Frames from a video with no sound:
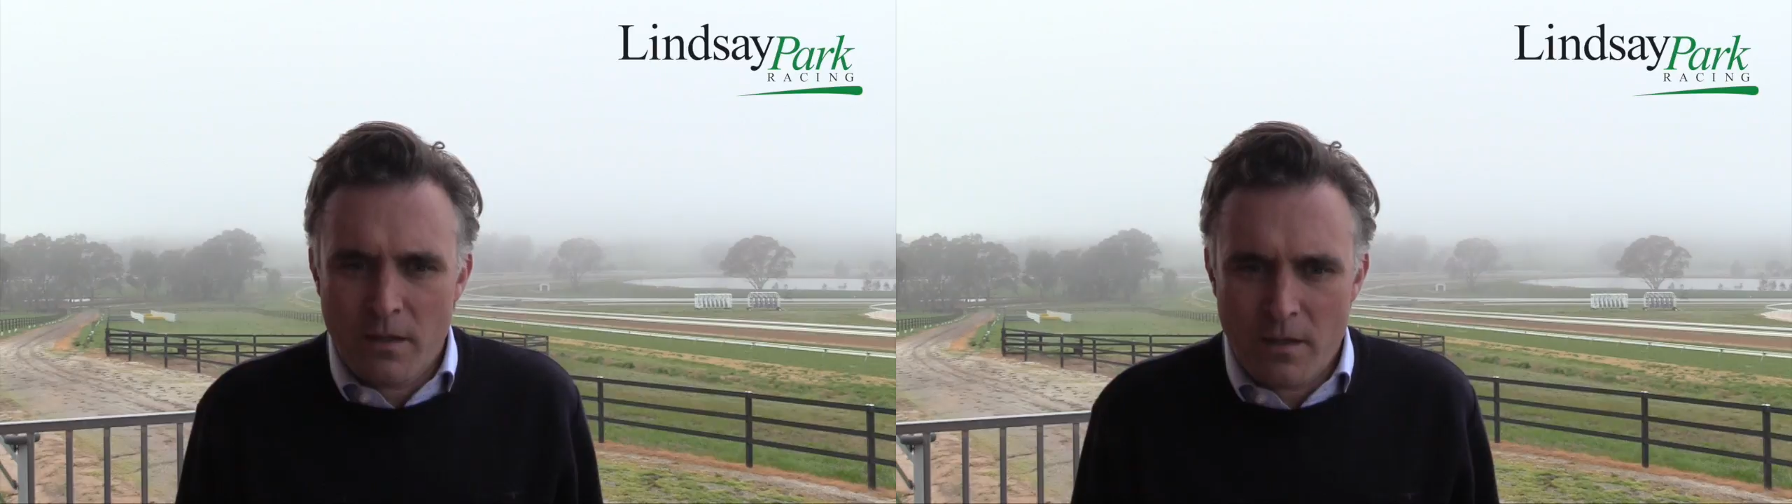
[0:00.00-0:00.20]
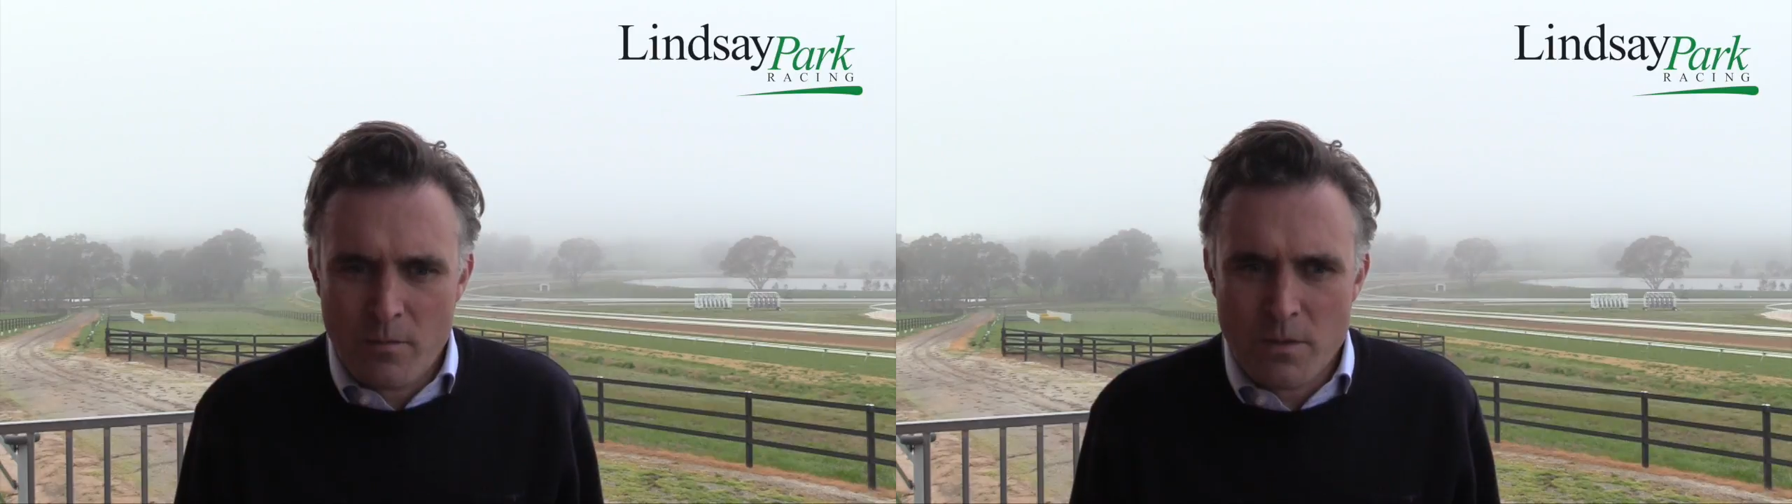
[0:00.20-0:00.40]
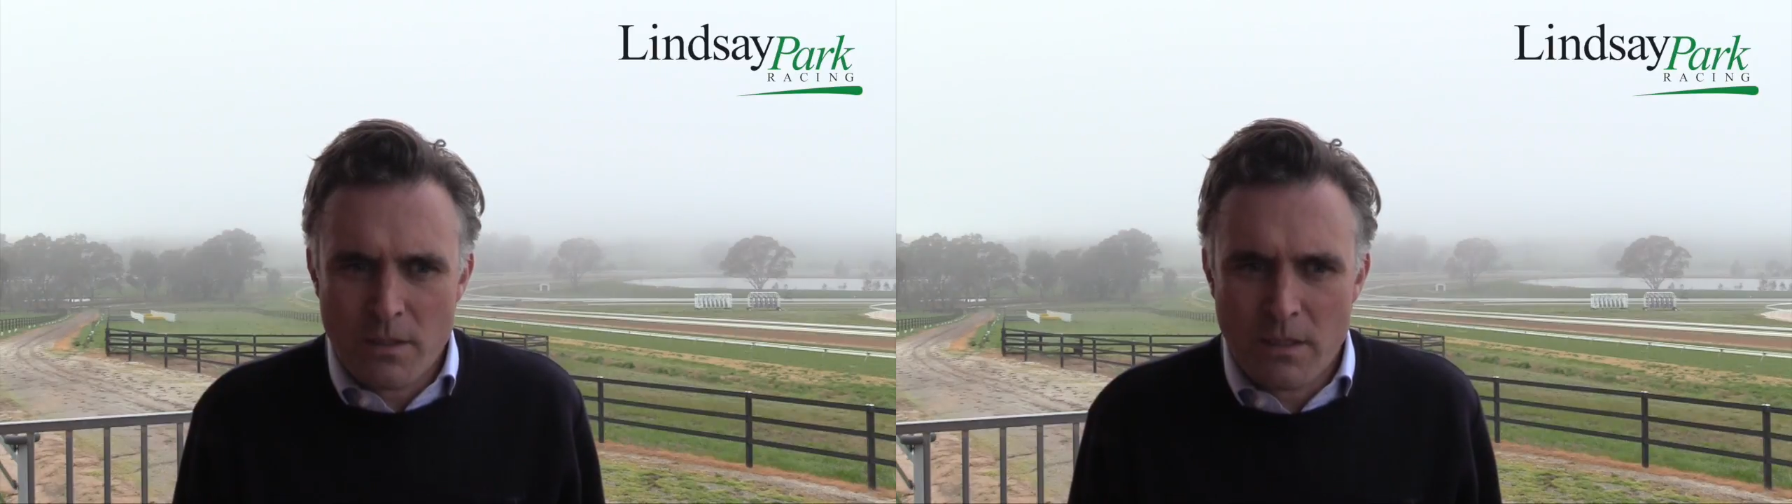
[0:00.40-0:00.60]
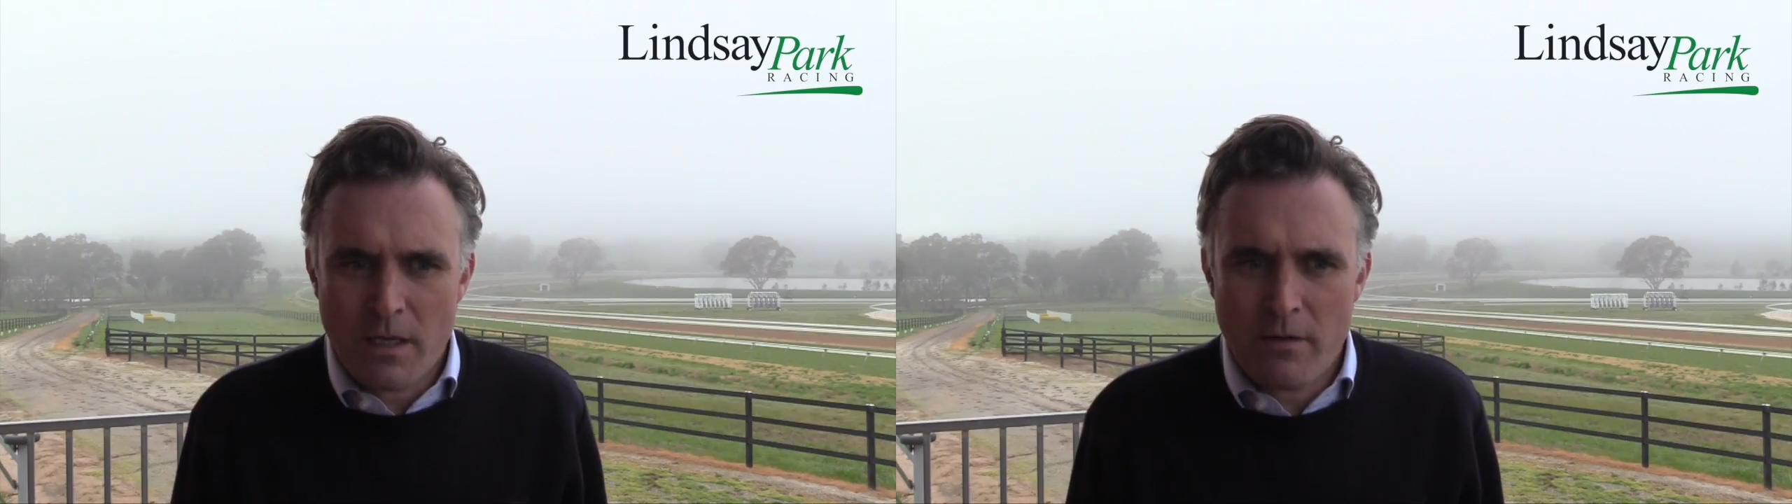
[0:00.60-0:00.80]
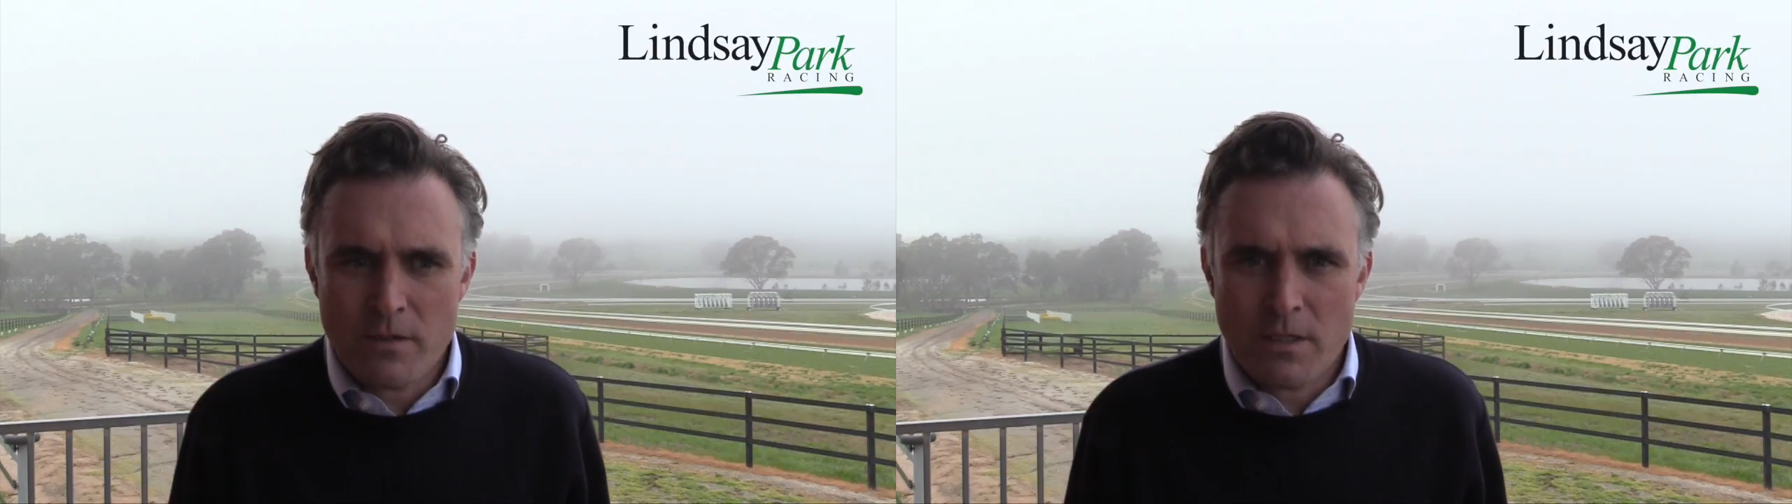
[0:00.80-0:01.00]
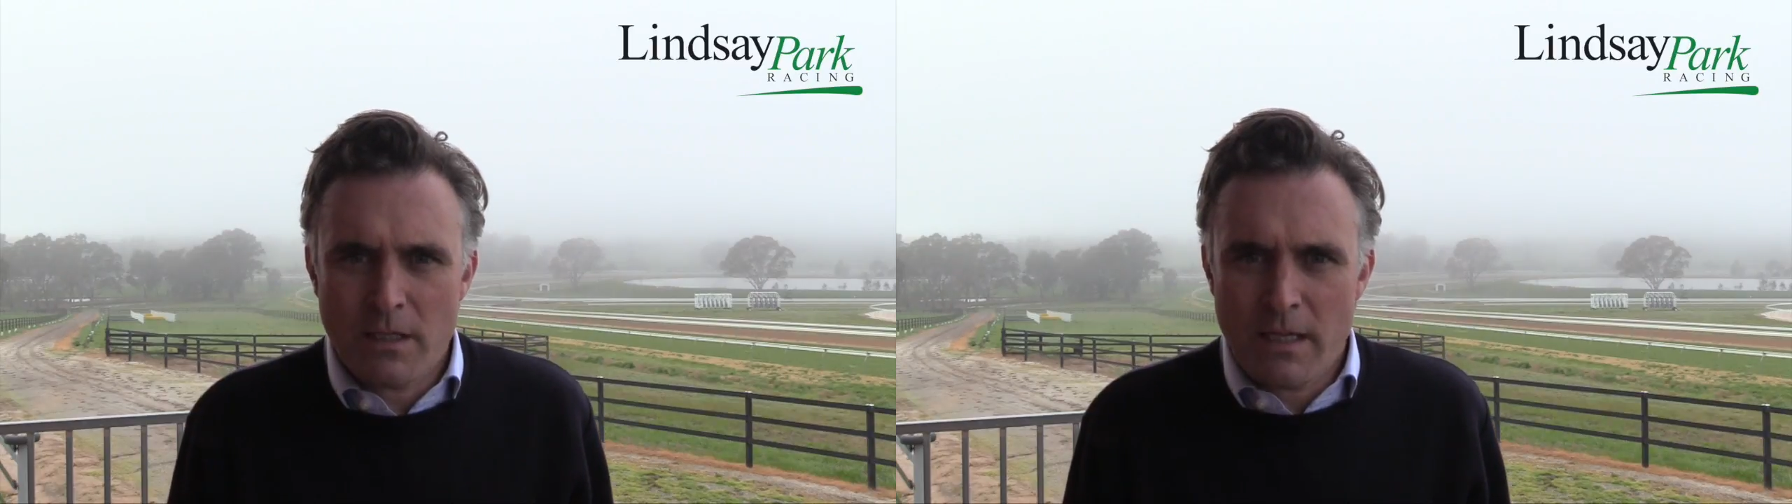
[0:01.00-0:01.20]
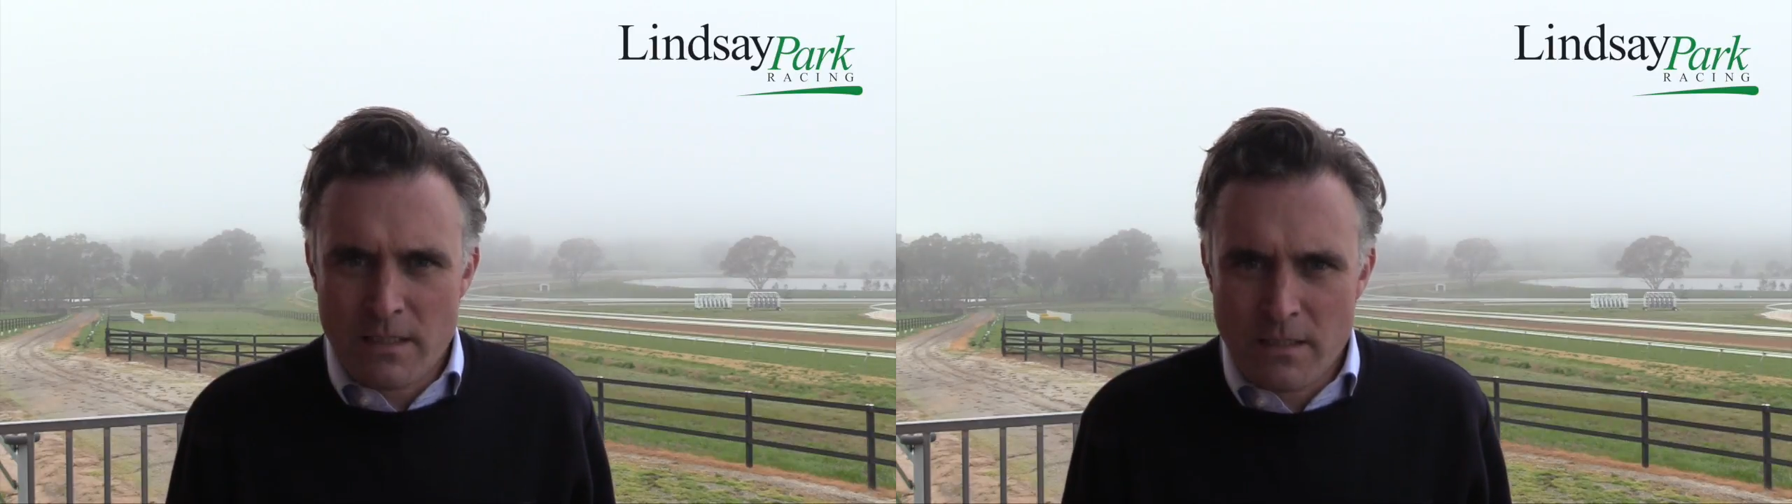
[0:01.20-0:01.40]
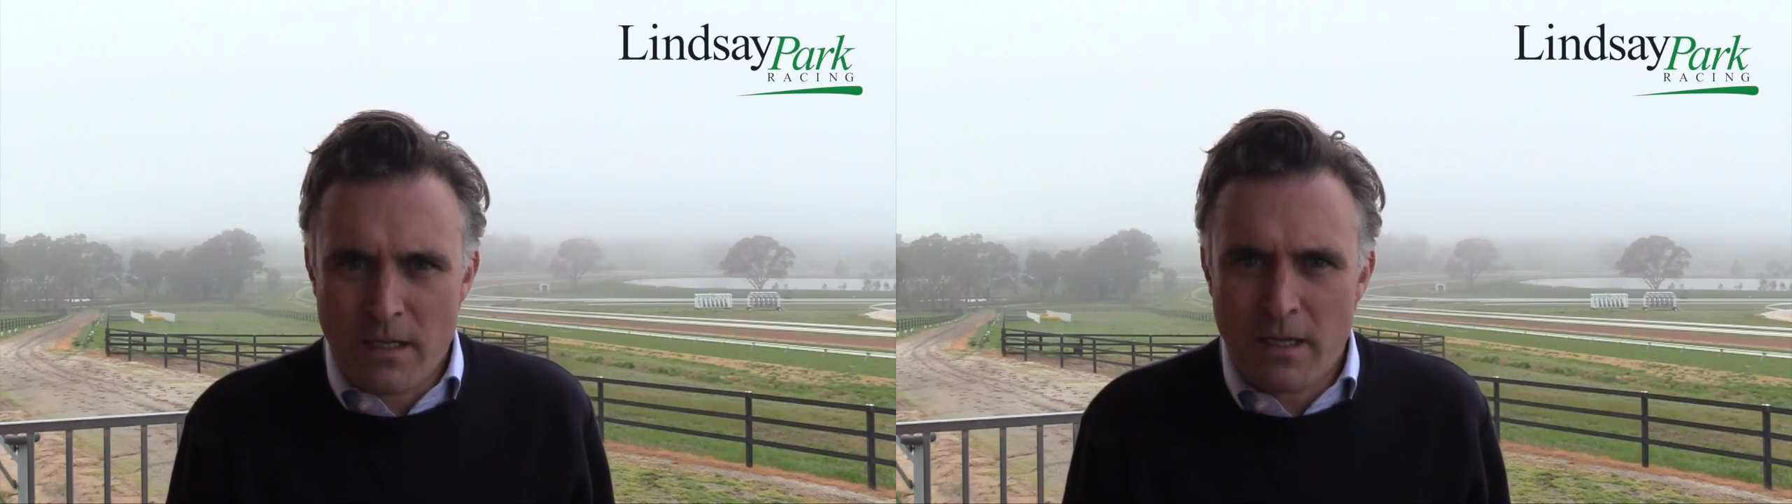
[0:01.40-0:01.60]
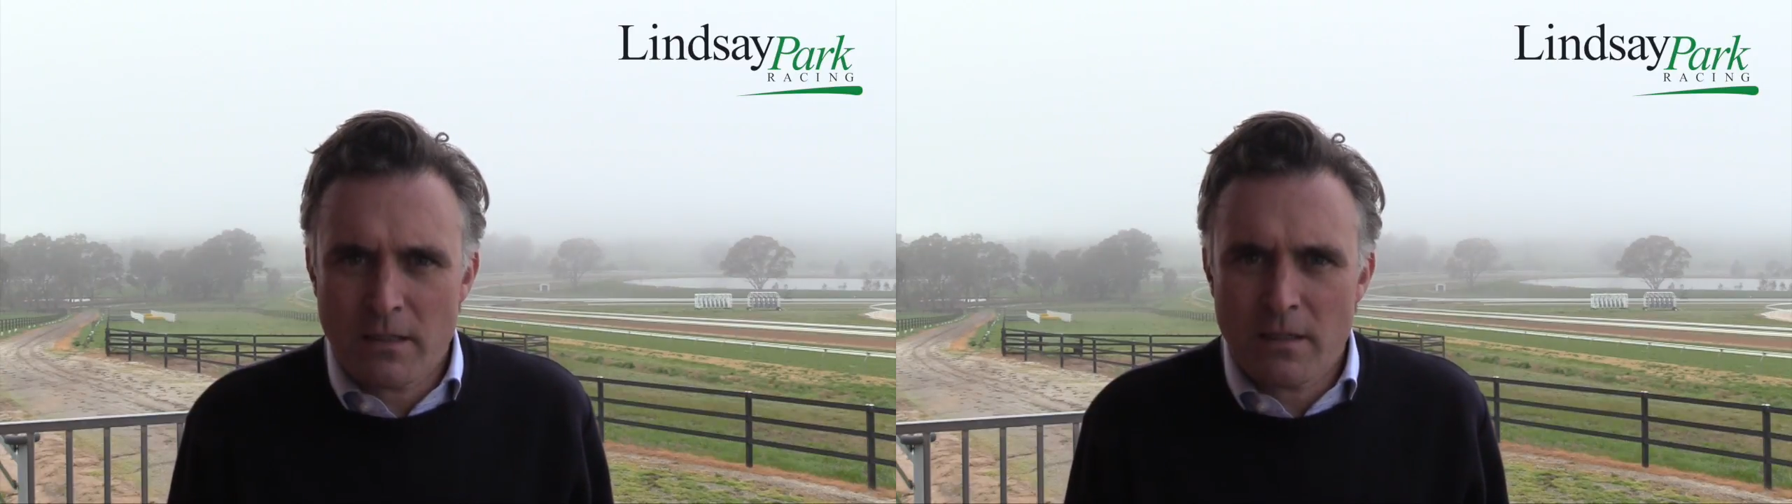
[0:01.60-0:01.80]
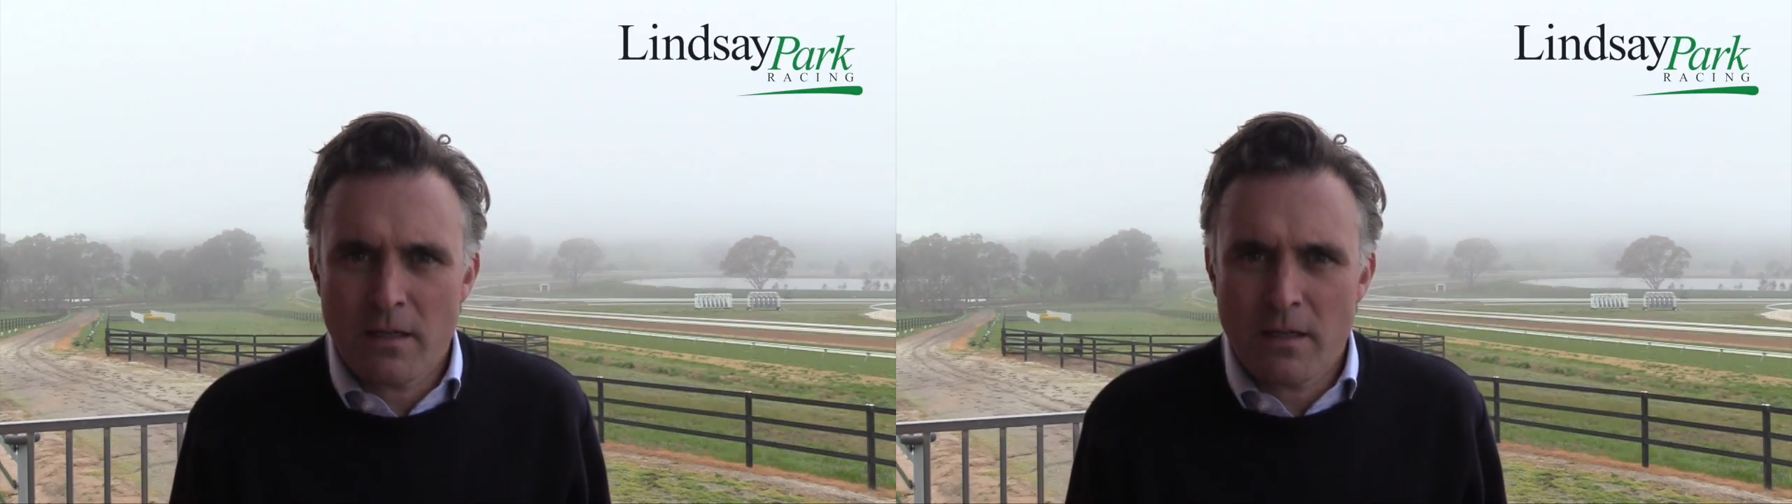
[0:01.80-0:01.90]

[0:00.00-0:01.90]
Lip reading: Yeah, he was an encouraging last start.